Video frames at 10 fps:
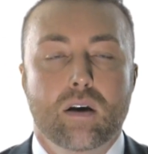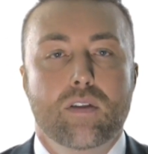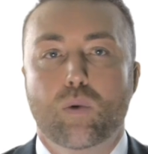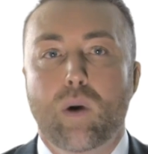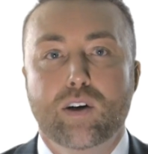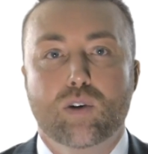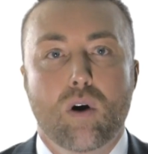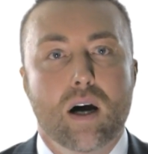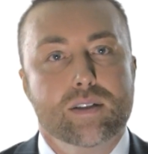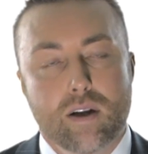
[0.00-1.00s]
The Red
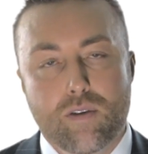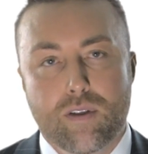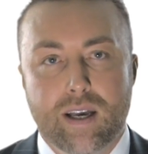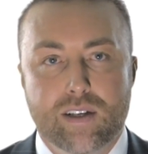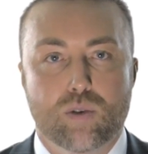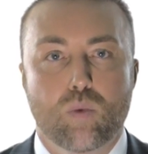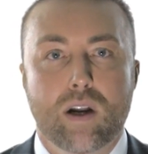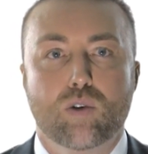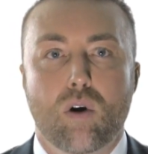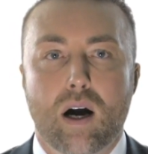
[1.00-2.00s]
Cross, another thing is the
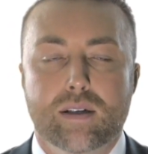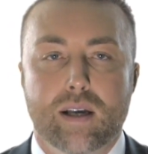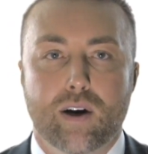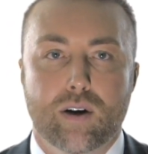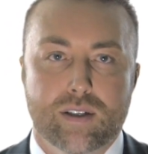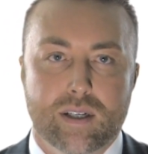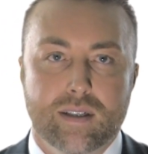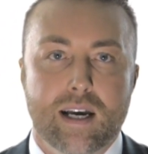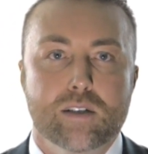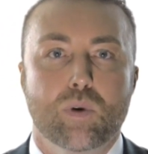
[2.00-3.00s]
Red Cross, I heard, is
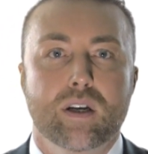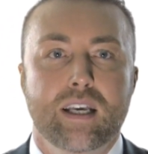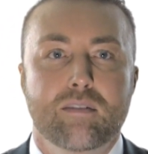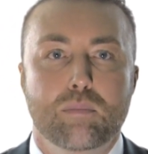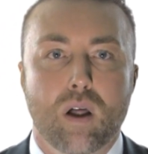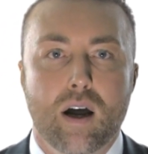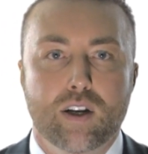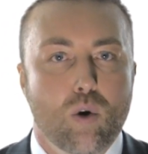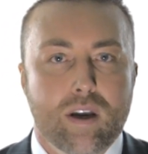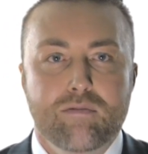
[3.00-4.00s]
in desperate need of
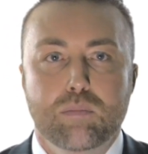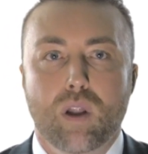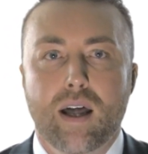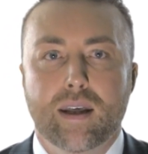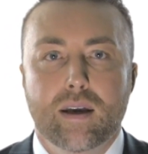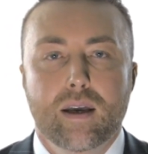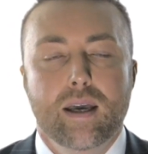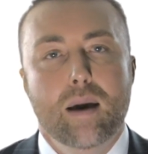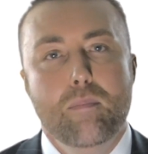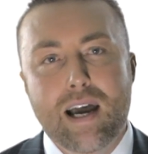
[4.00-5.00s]
blood. Go give blood.
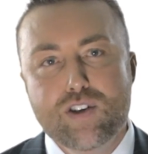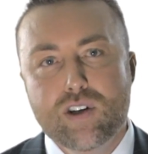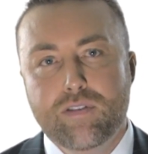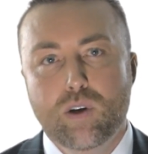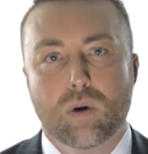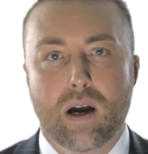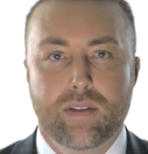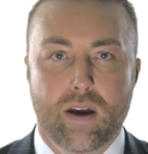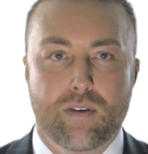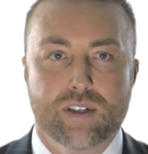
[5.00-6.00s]
Imagine if you were on
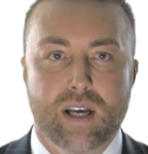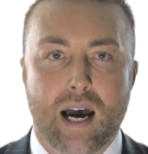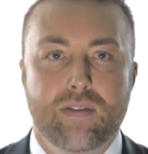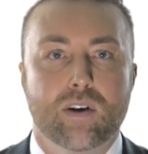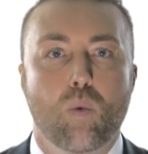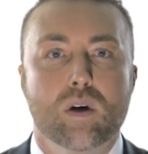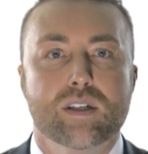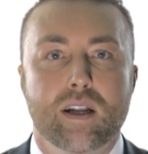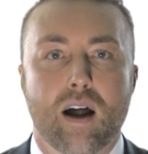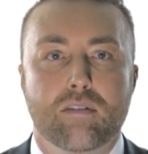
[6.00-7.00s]
the other side and there
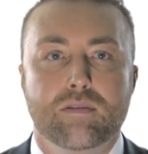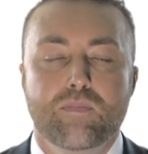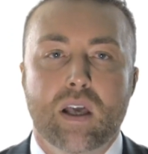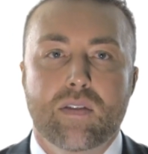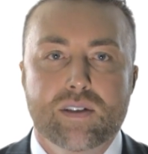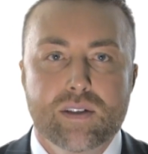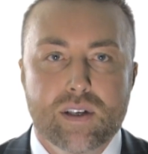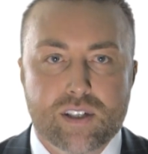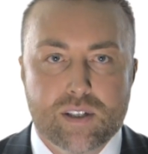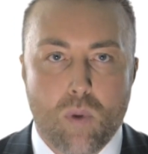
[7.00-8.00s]
wasn't enough. This is
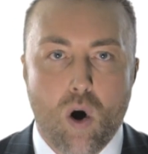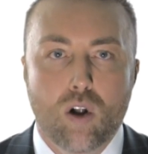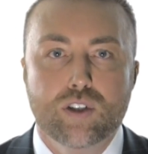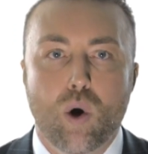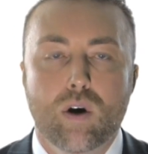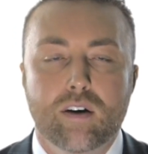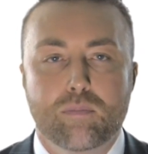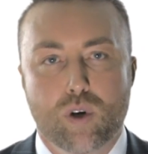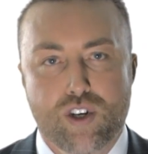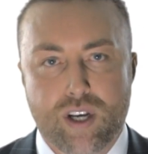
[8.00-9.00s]
a small token of
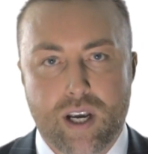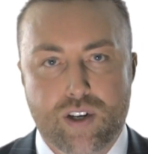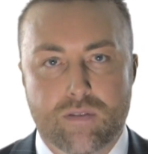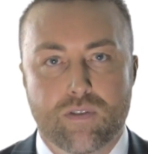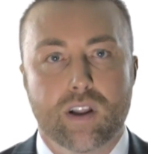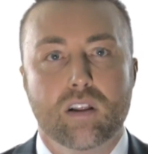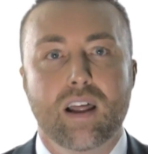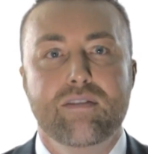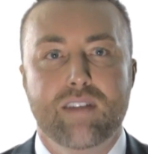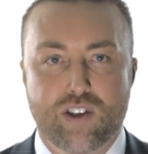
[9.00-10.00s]
appreciation for the
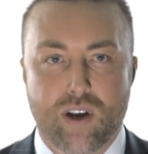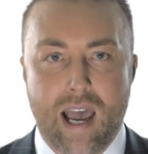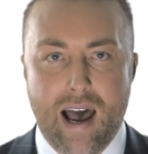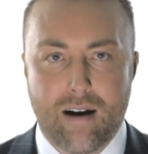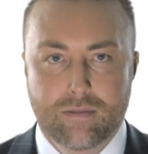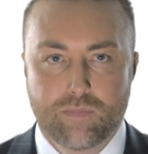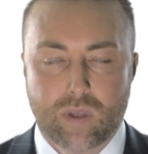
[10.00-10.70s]
life that you have.